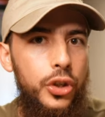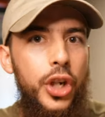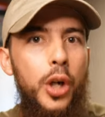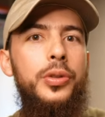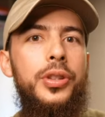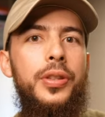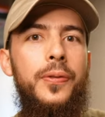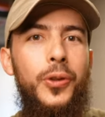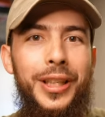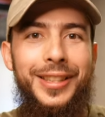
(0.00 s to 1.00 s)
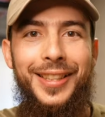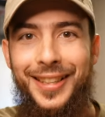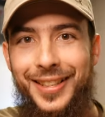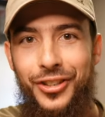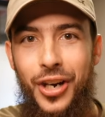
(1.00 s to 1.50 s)
Don't fall into
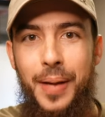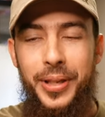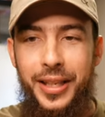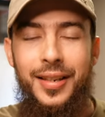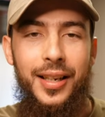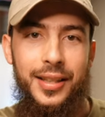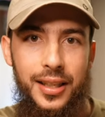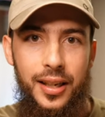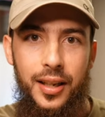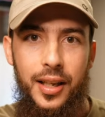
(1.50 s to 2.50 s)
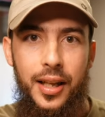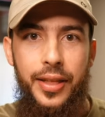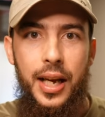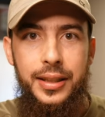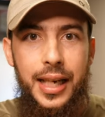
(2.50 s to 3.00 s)
this trap and this idea
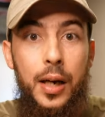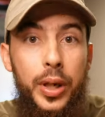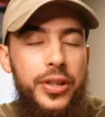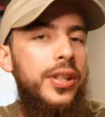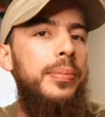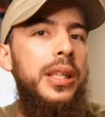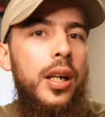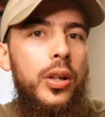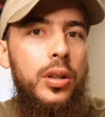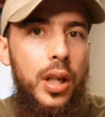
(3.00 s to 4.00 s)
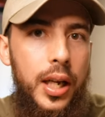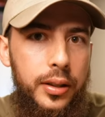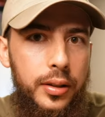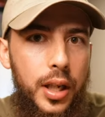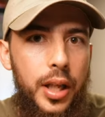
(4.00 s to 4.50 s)
that dawah is to be done
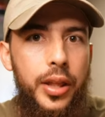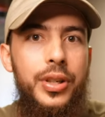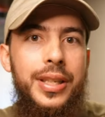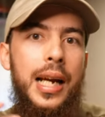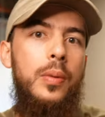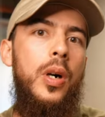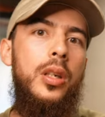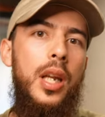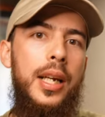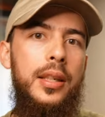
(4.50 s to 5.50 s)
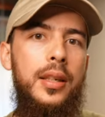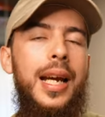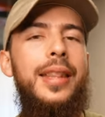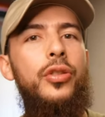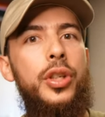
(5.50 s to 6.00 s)
online. There is dawah online
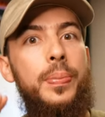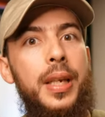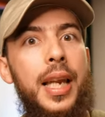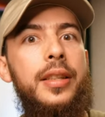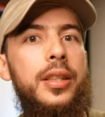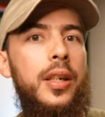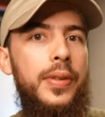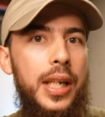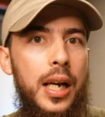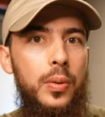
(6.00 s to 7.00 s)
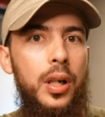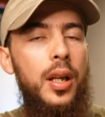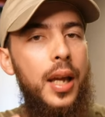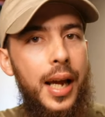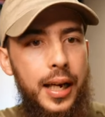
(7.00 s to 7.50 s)
and there is plenty of
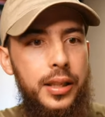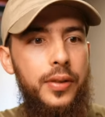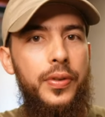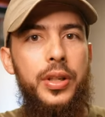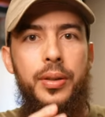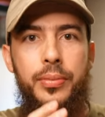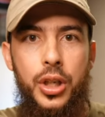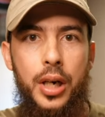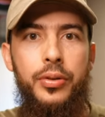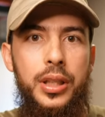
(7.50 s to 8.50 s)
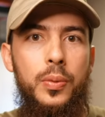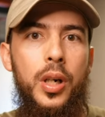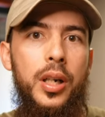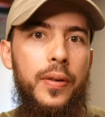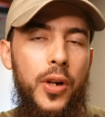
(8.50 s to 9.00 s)
dawah, activism, charity
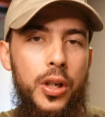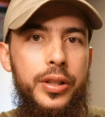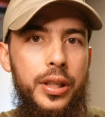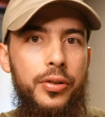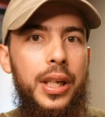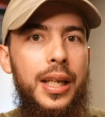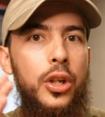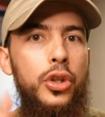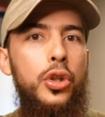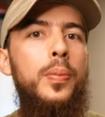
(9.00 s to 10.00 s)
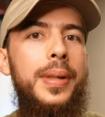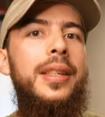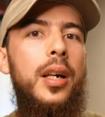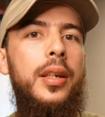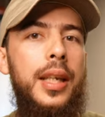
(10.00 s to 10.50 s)
work, volunteering to
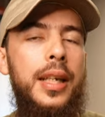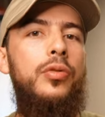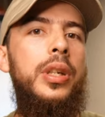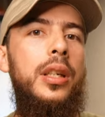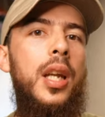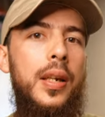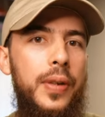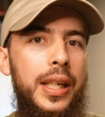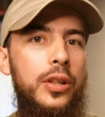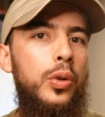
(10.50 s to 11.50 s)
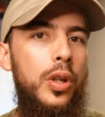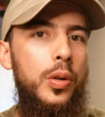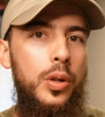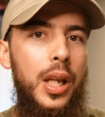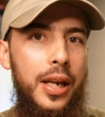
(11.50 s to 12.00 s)
be done in real life in your
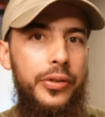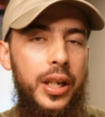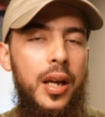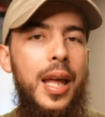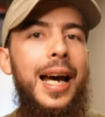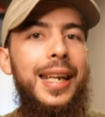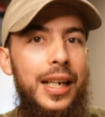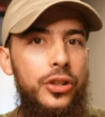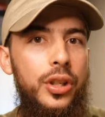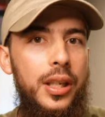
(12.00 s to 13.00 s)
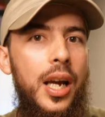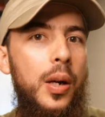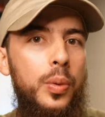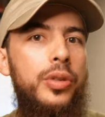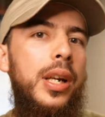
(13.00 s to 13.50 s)
local area. And actually,
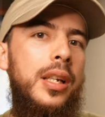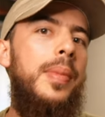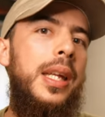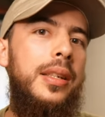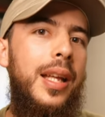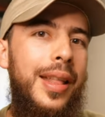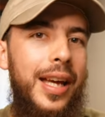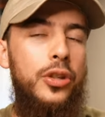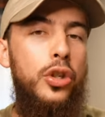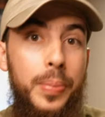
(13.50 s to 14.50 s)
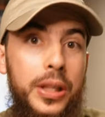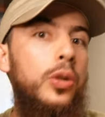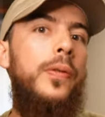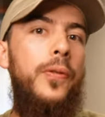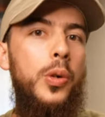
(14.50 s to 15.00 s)
I would recommend that should be
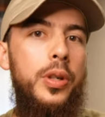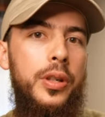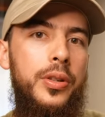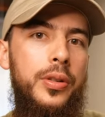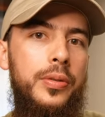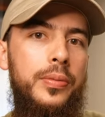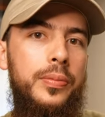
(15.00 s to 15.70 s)
your focus.